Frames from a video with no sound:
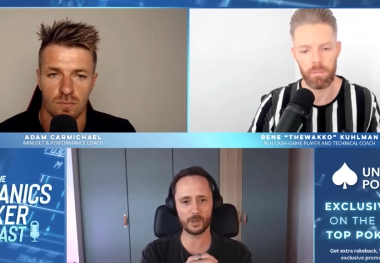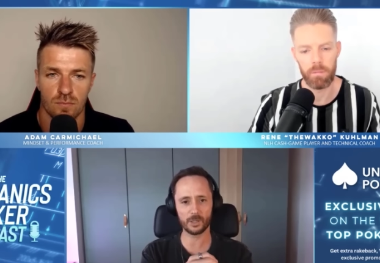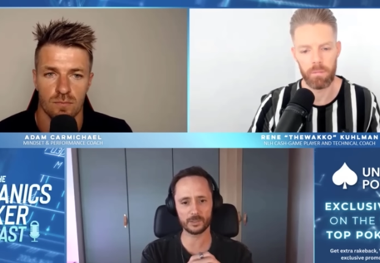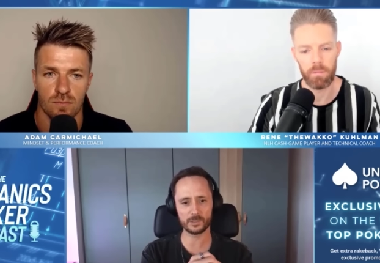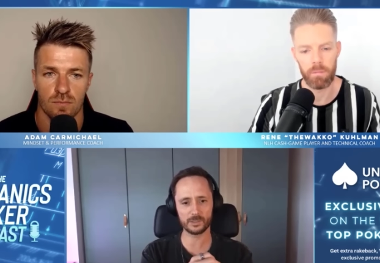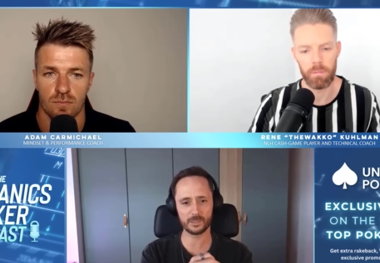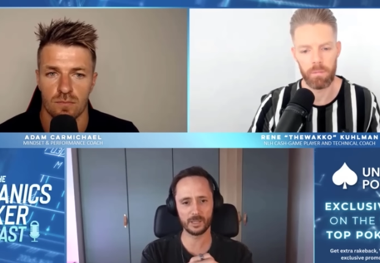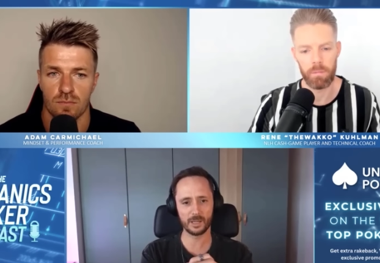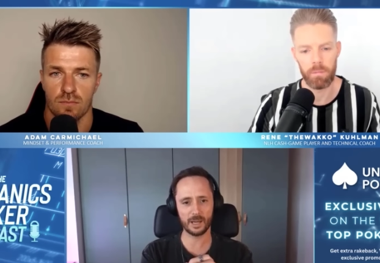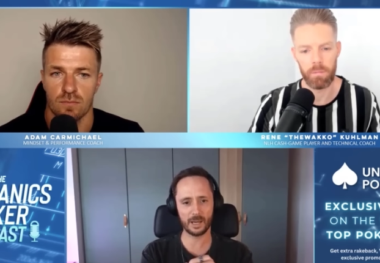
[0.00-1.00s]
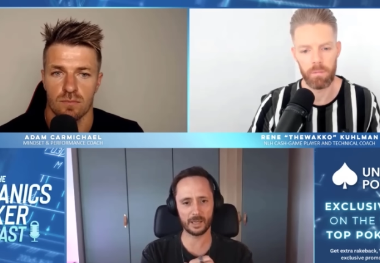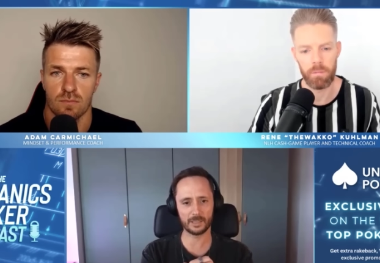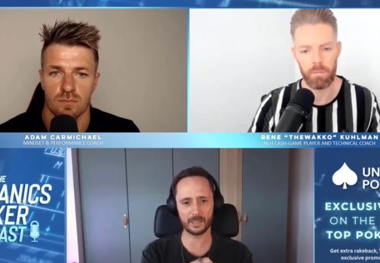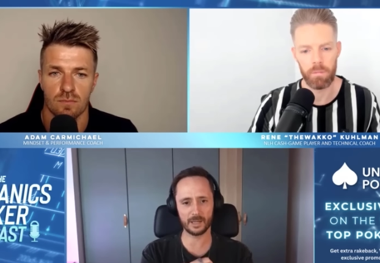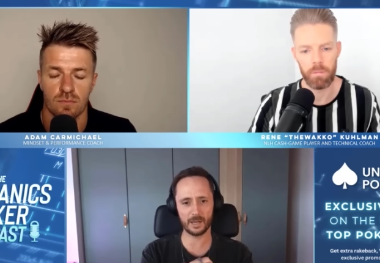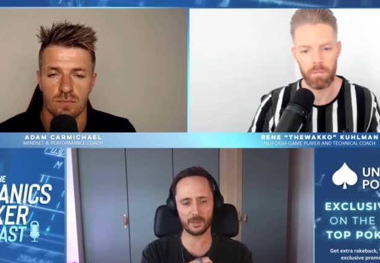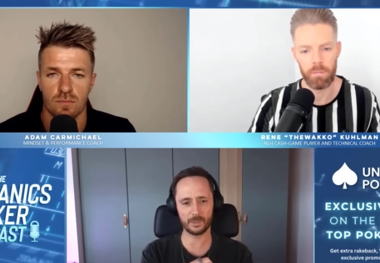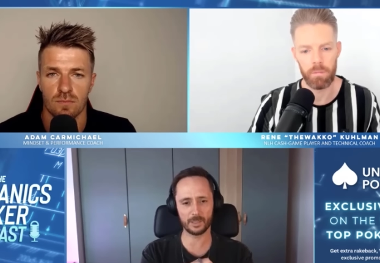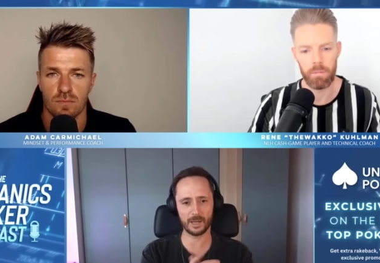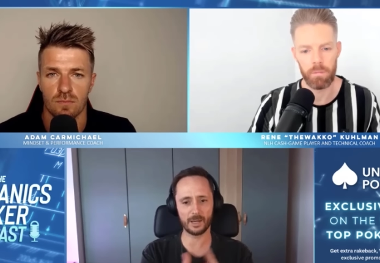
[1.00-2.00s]
Speaker 1: works and
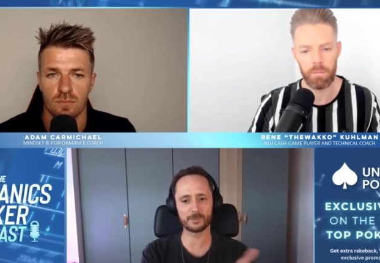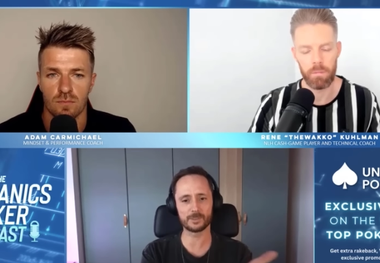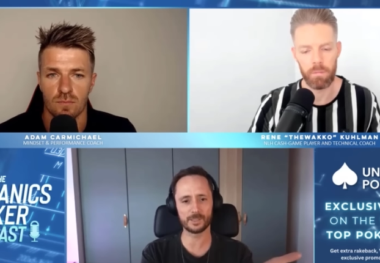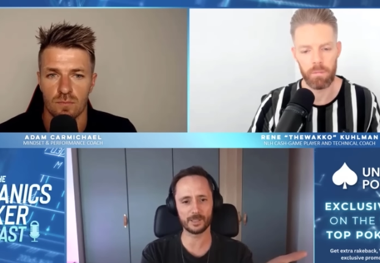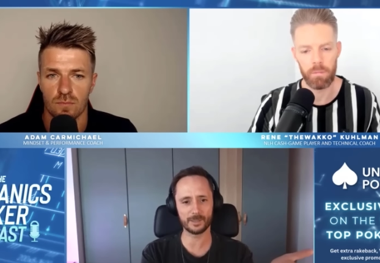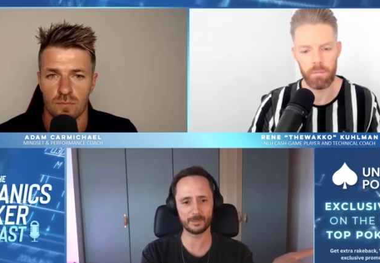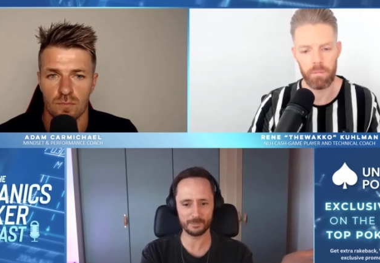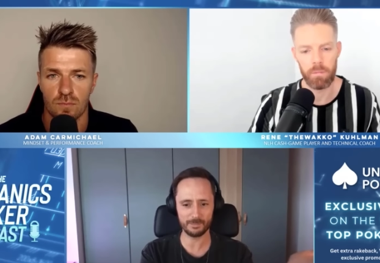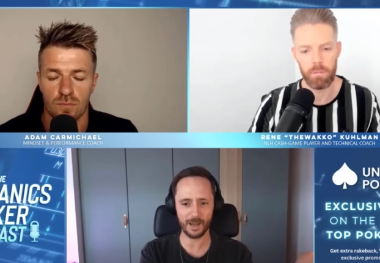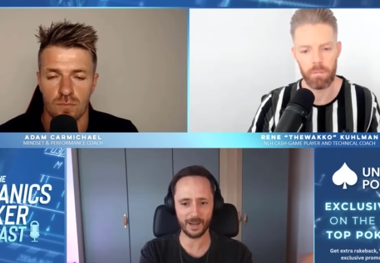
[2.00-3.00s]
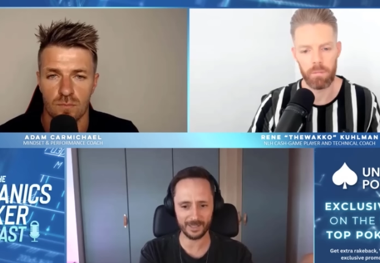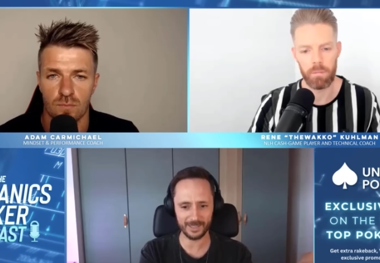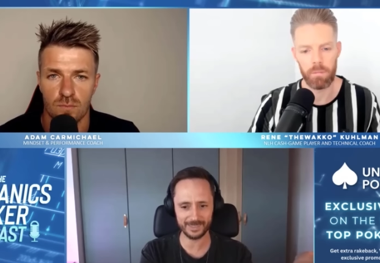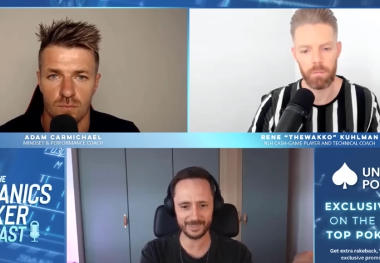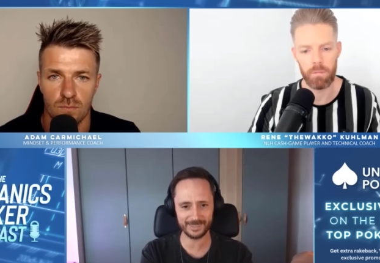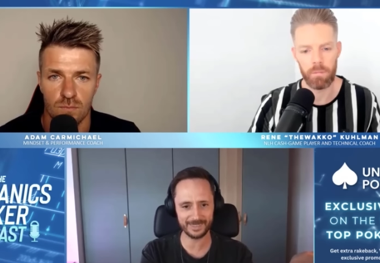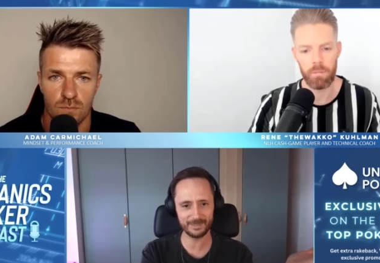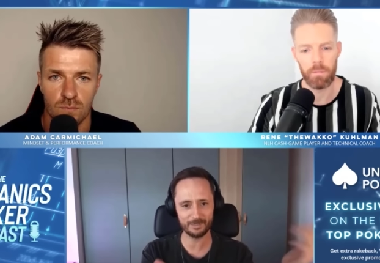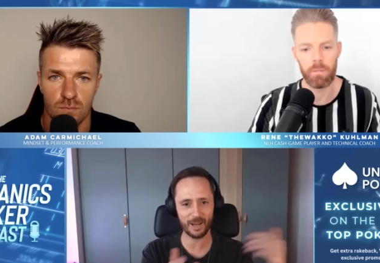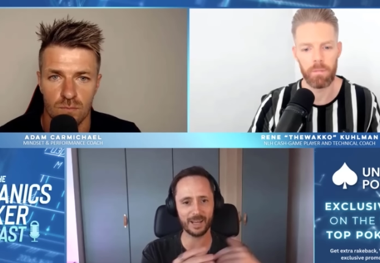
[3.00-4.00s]
how's the
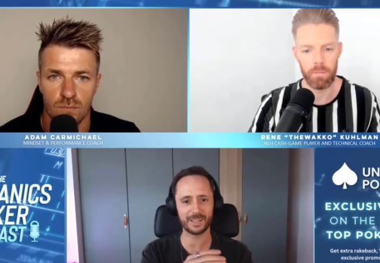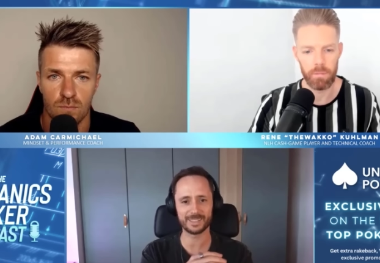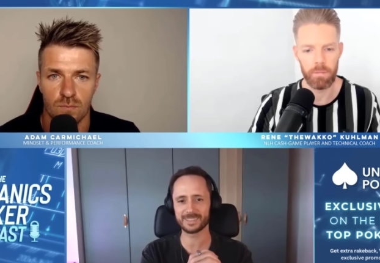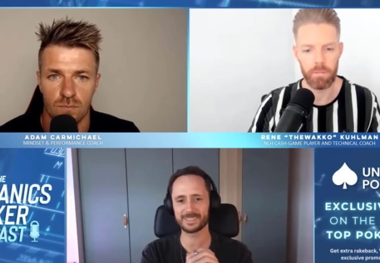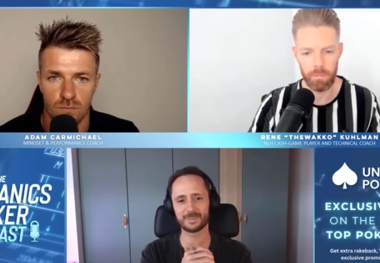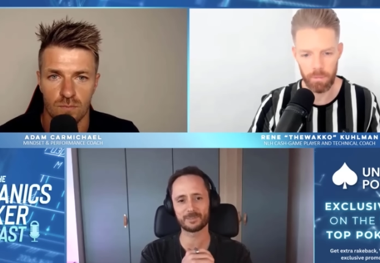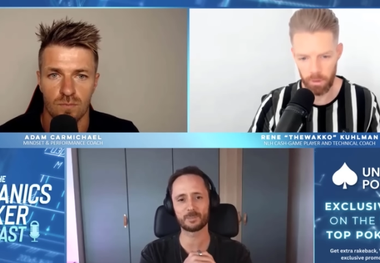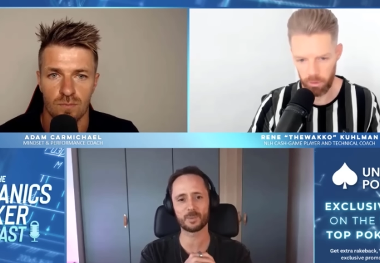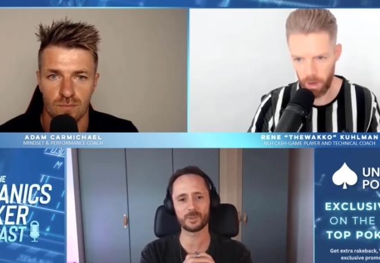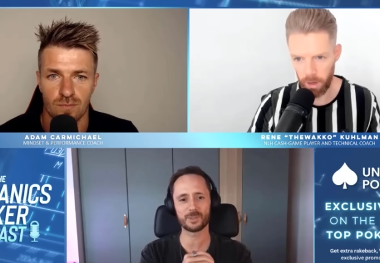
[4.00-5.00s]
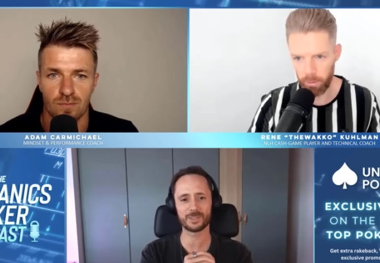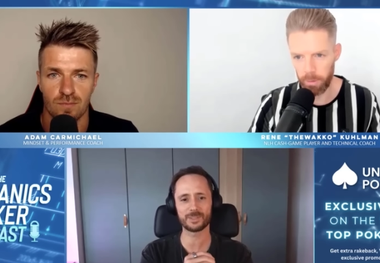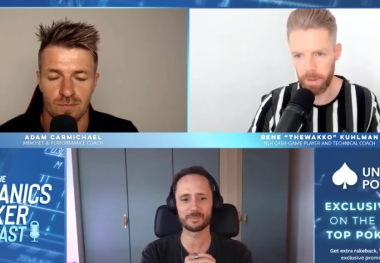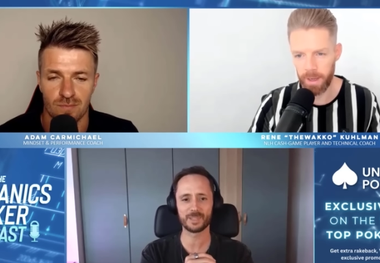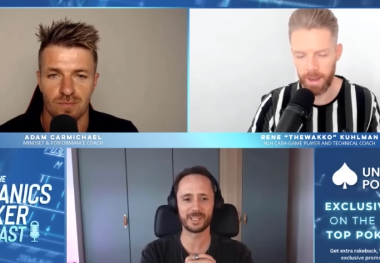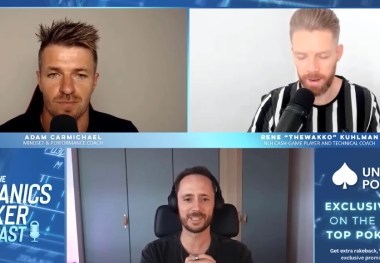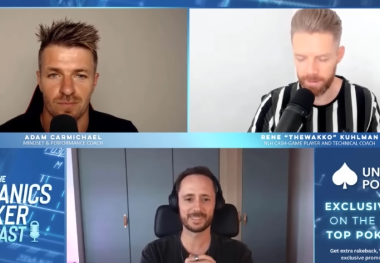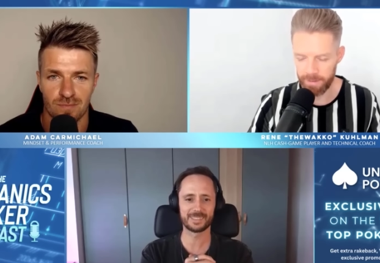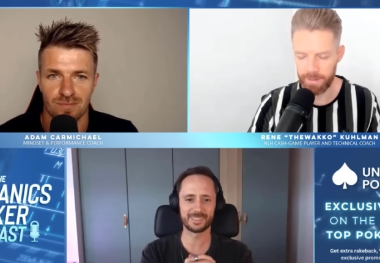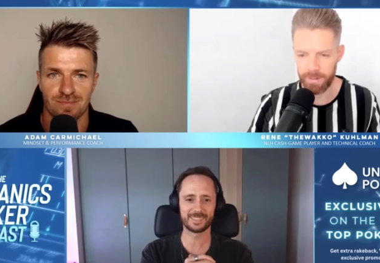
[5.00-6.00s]
mechanics of
Speaker 2: poker. Shout out to the
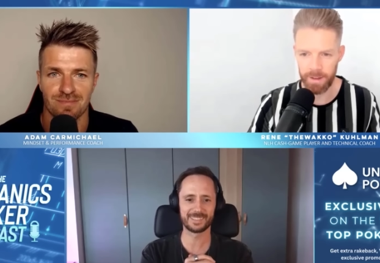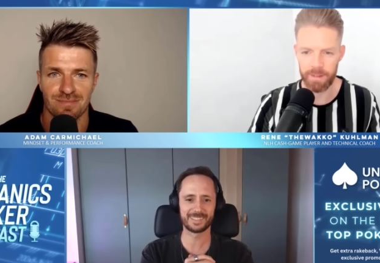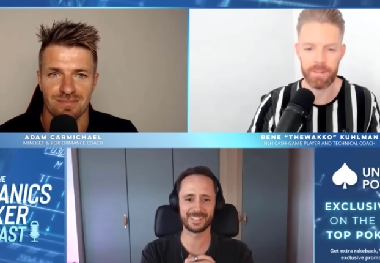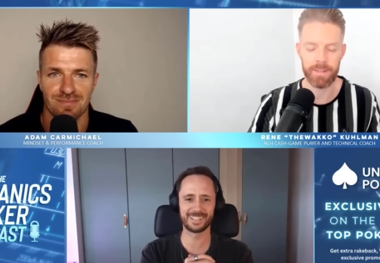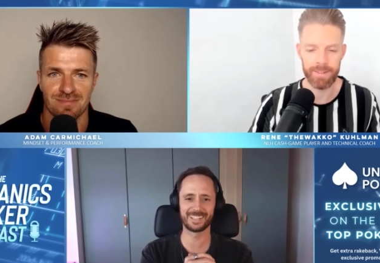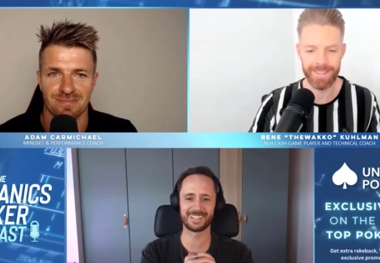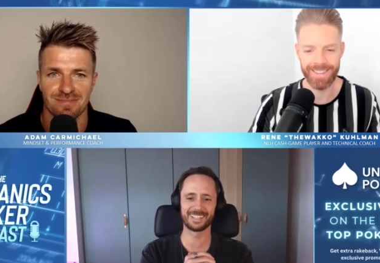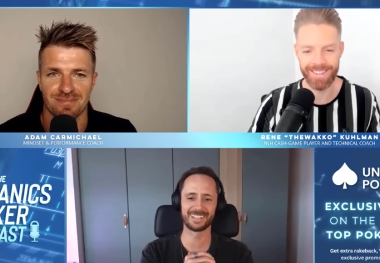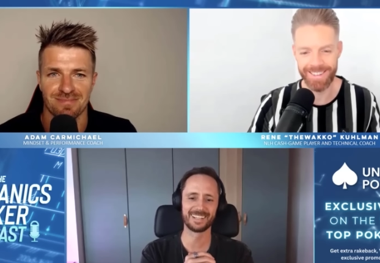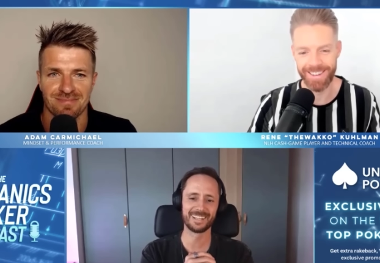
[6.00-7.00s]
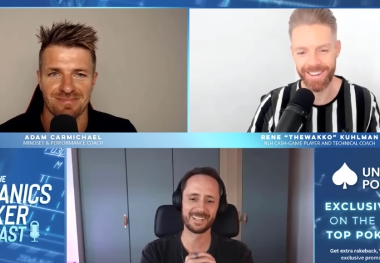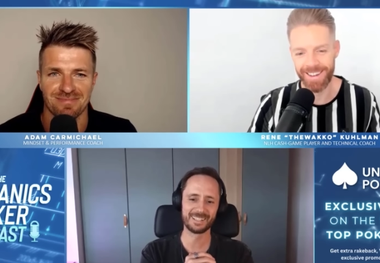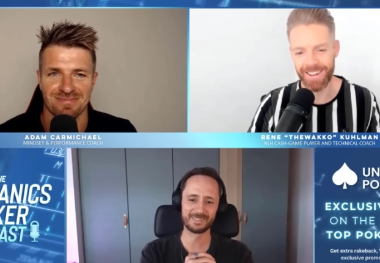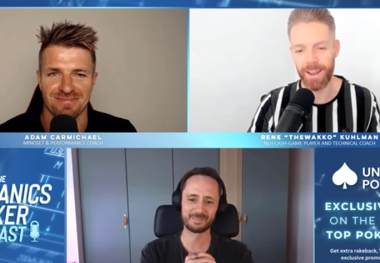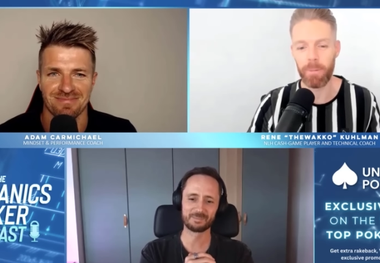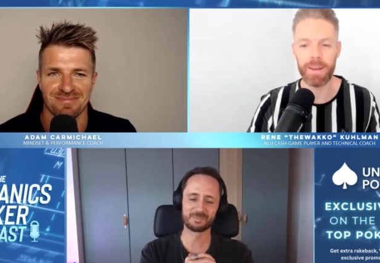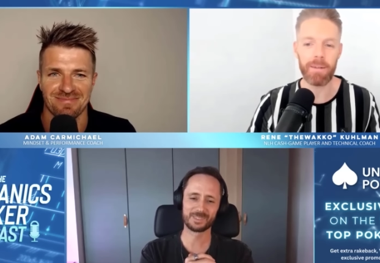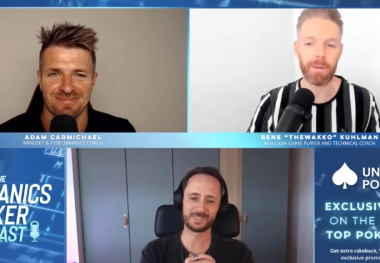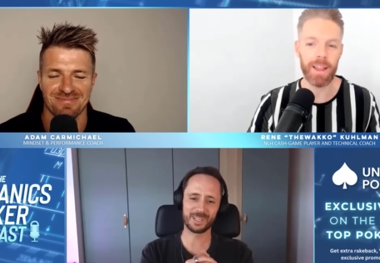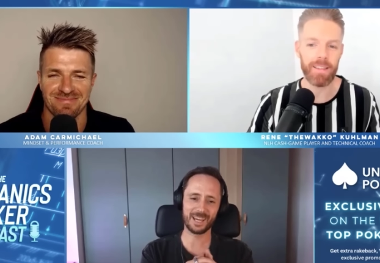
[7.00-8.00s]
mechanics, yes. No,
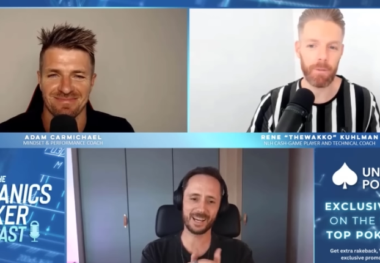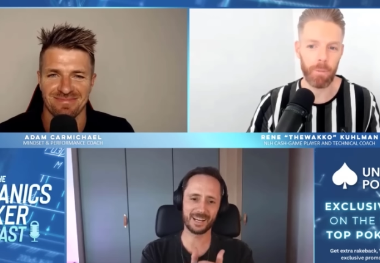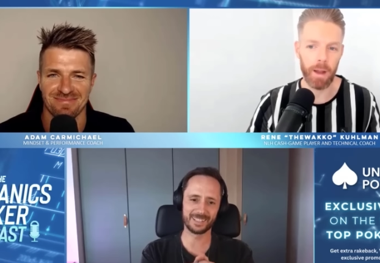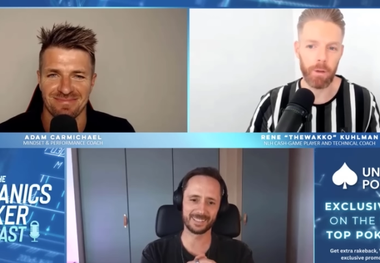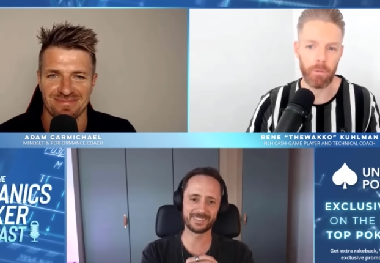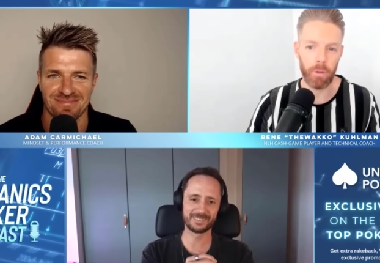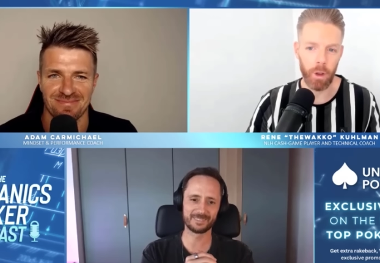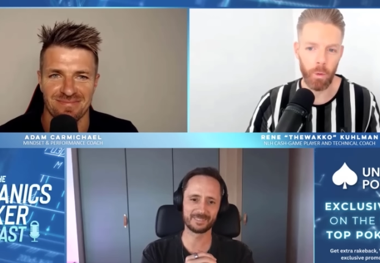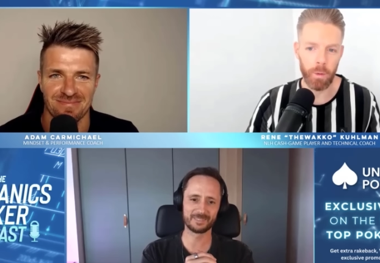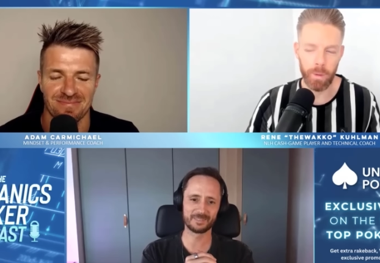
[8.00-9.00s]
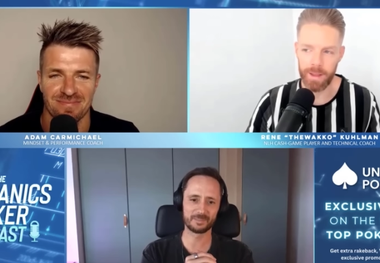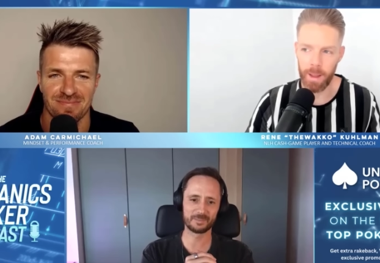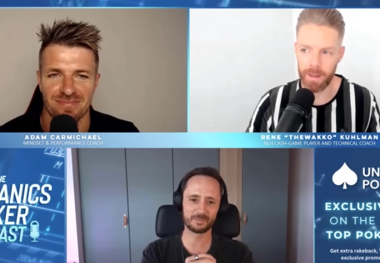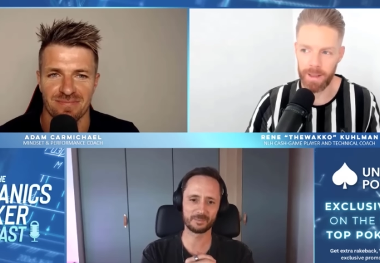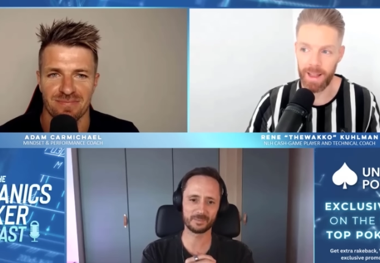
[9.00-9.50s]
but that's it, right? You have to go in with that